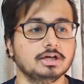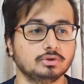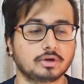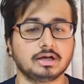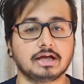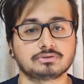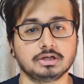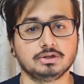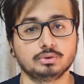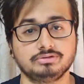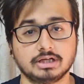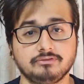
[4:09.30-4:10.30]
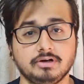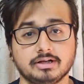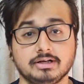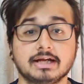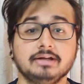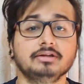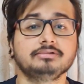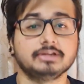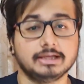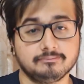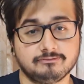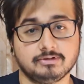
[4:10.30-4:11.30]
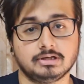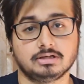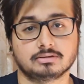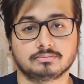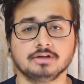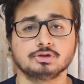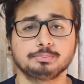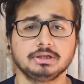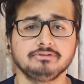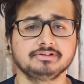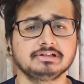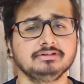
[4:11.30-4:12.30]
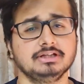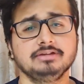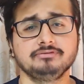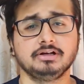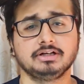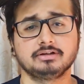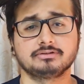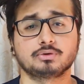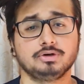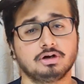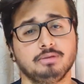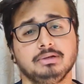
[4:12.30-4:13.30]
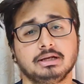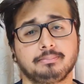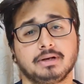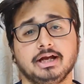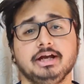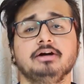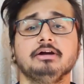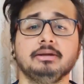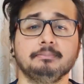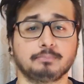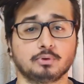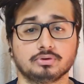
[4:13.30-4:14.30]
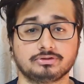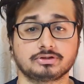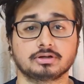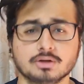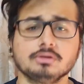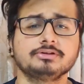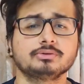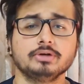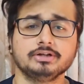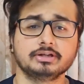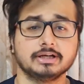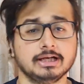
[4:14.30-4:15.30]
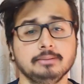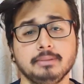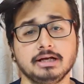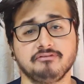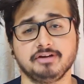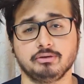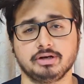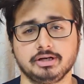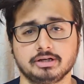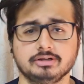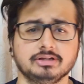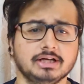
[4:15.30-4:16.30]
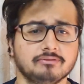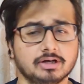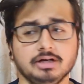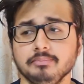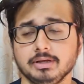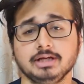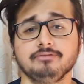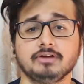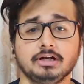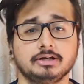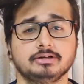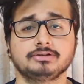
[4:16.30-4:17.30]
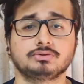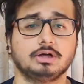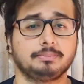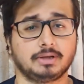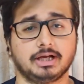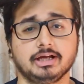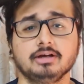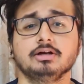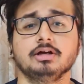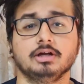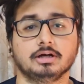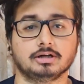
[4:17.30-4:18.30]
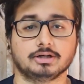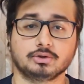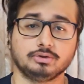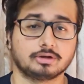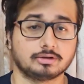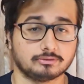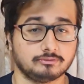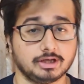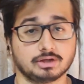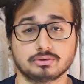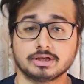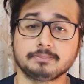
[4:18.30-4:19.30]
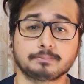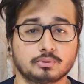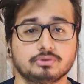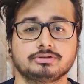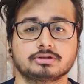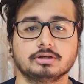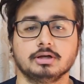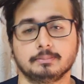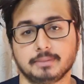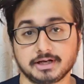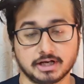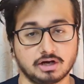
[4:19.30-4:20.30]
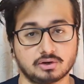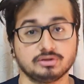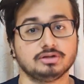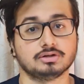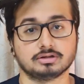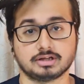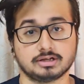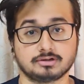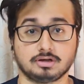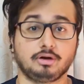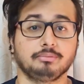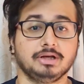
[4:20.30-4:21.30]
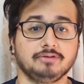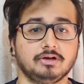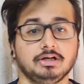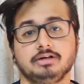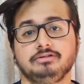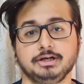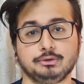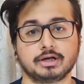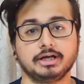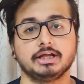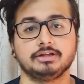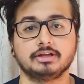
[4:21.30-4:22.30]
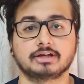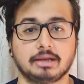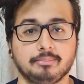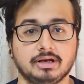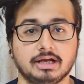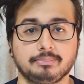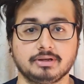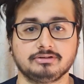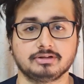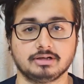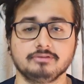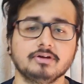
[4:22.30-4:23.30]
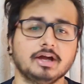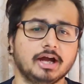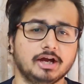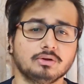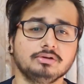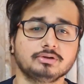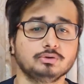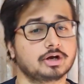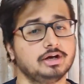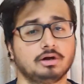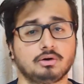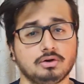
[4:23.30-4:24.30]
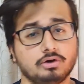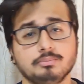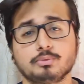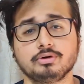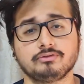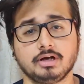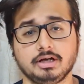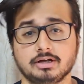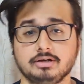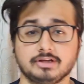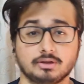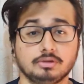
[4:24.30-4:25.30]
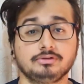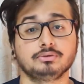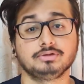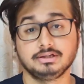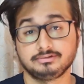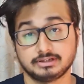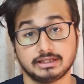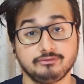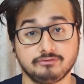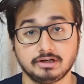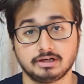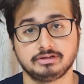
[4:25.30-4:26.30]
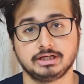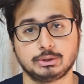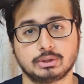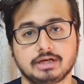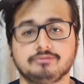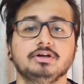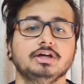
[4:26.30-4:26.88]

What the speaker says: you can actually use that filter and get the same feel. So previously these filters could not be applied in post, and also in the inbuilt video editor there weren't many filters to apply to your video in post. But now there is a lot many filters that you get in the camera app itself, and also you can download more filters, and also these saved filters that you have,